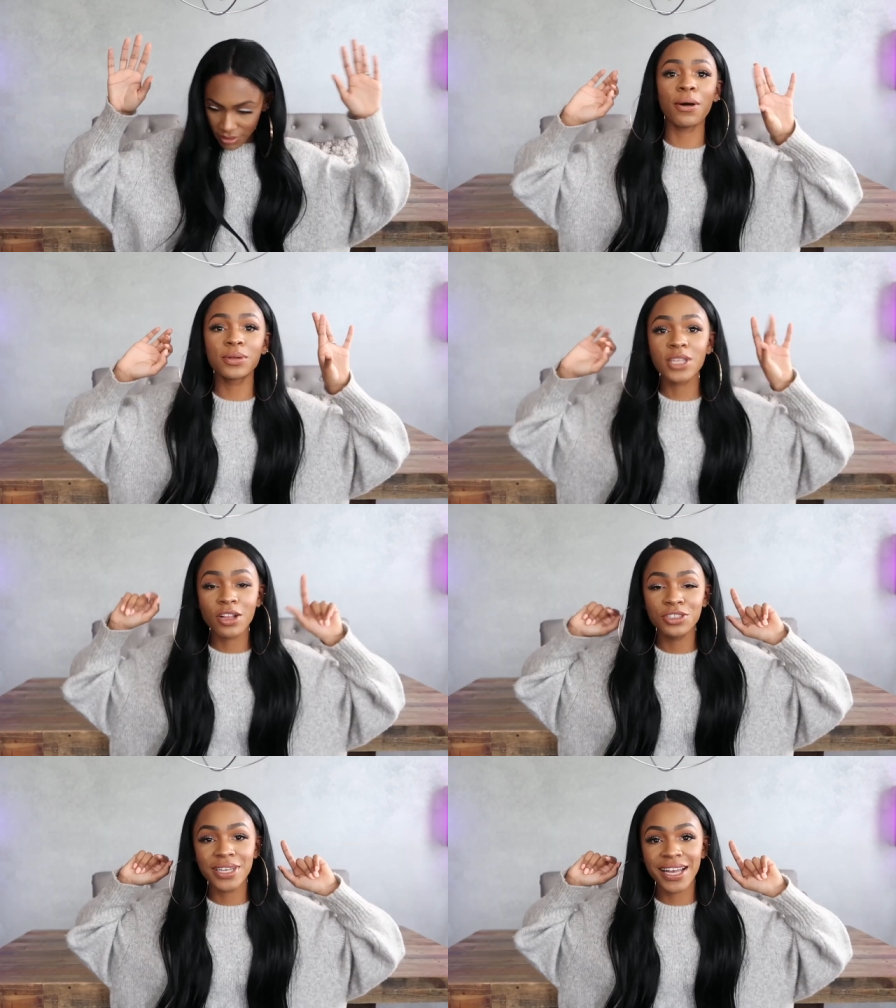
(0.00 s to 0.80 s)
I will
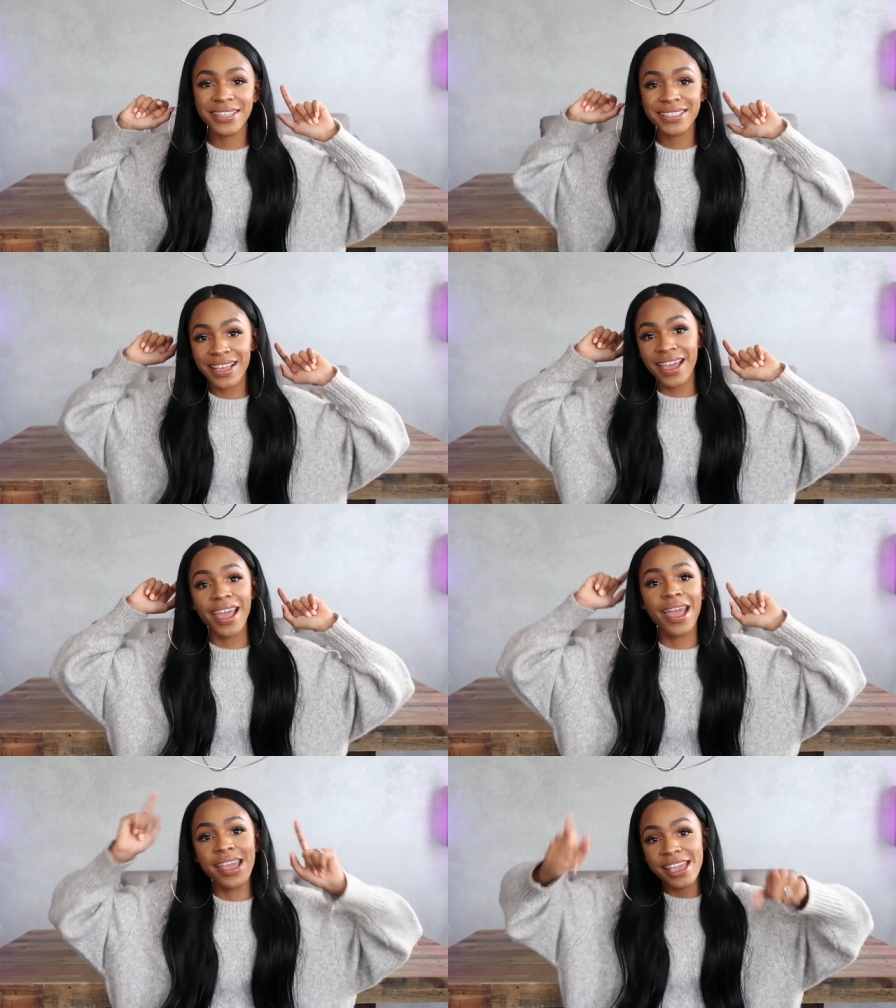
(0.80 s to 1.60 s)
talk to you guys
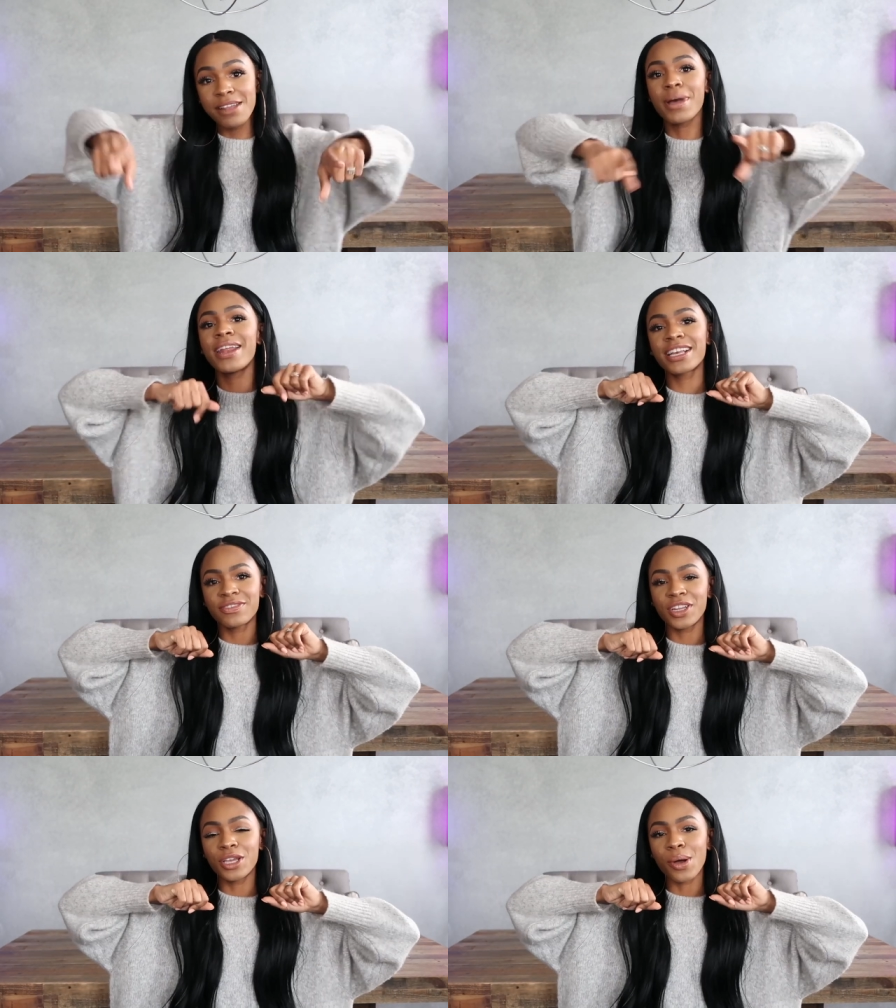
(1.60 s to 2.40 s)
in my
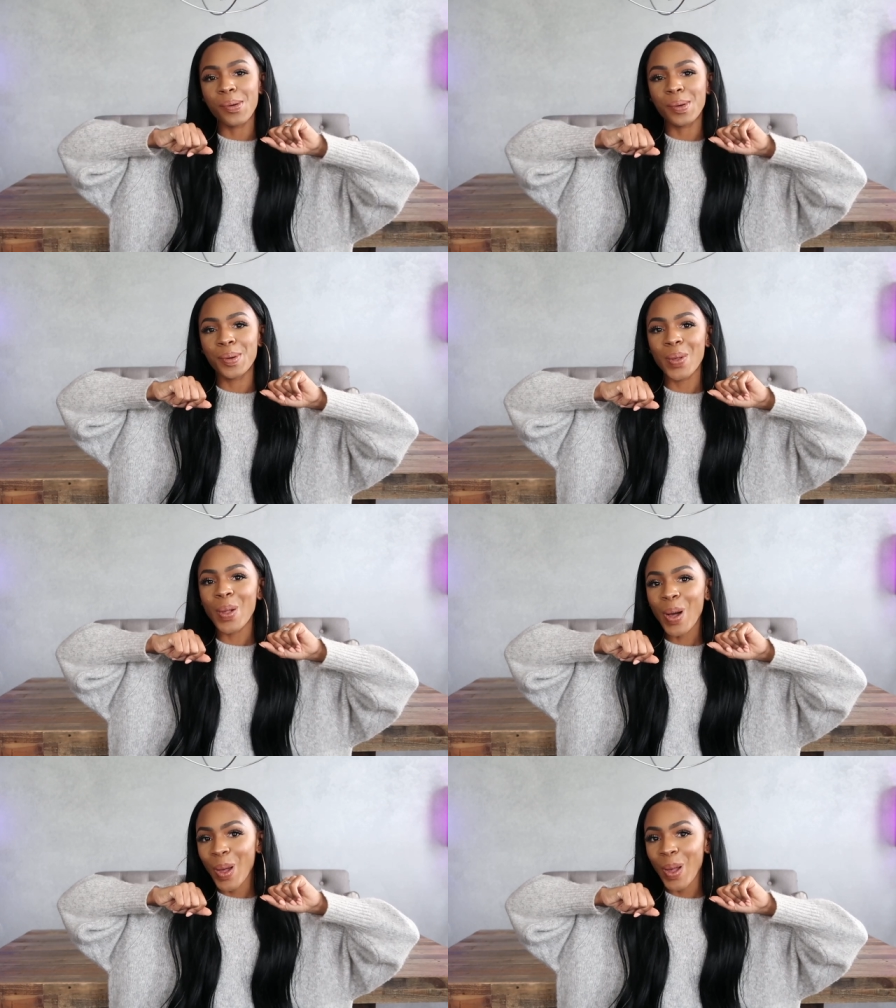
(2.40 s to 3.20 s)
next video.
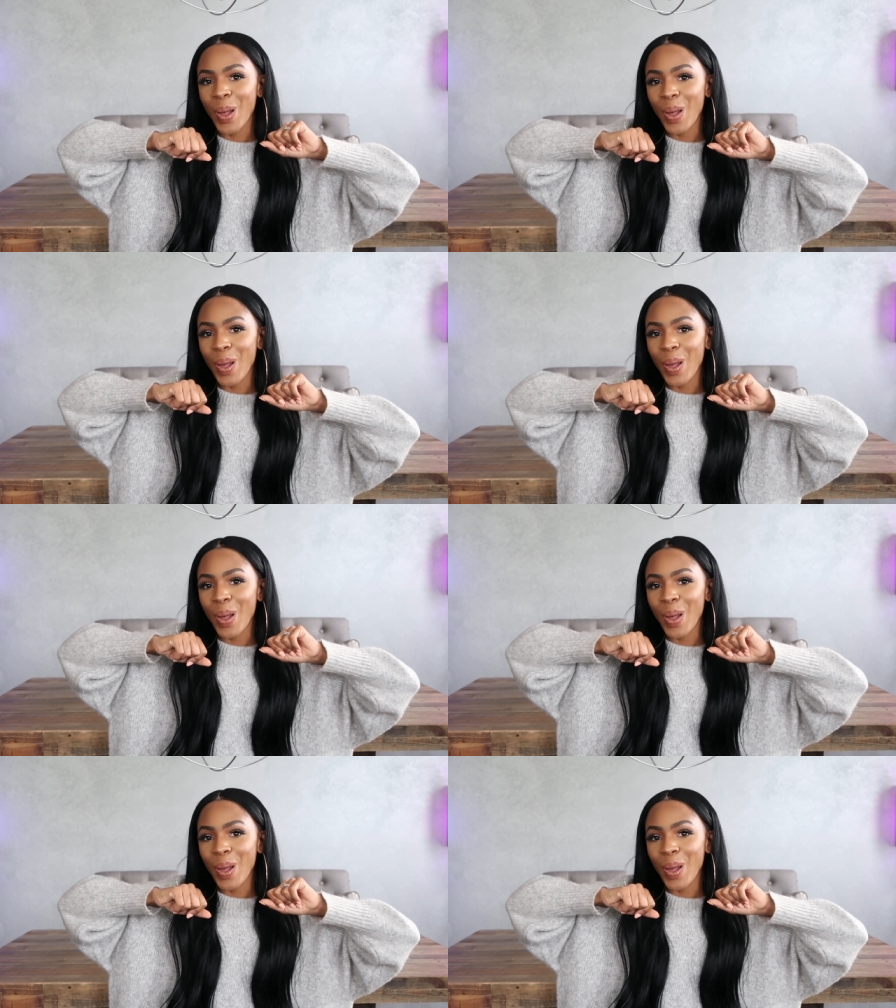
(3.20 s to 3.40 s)
Okay?